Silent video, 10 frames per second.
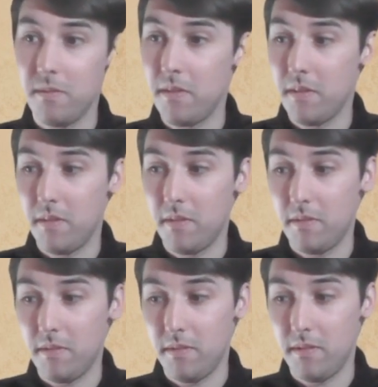
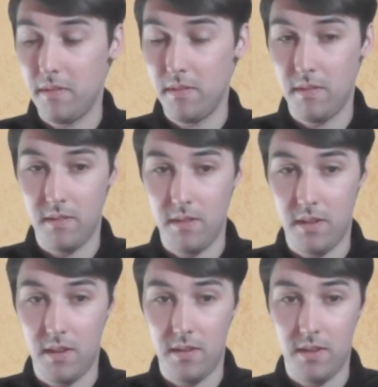
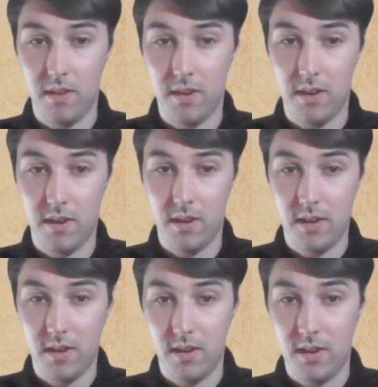
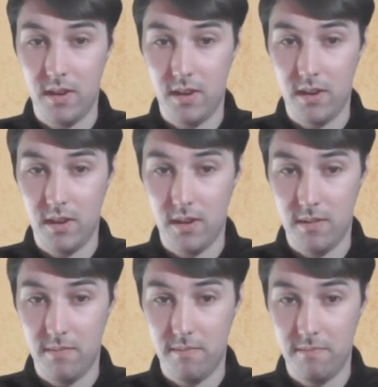
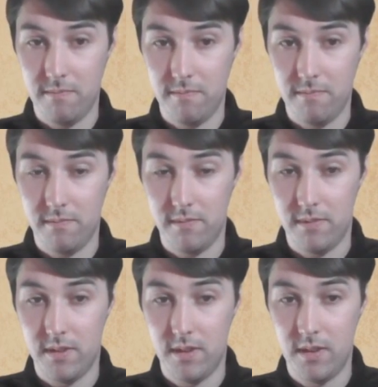
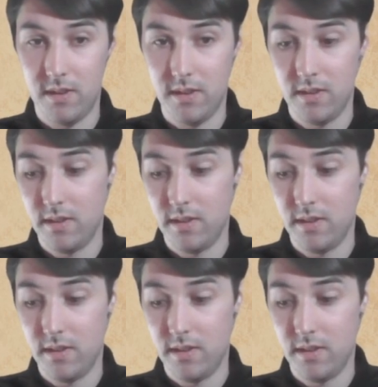(not speaking)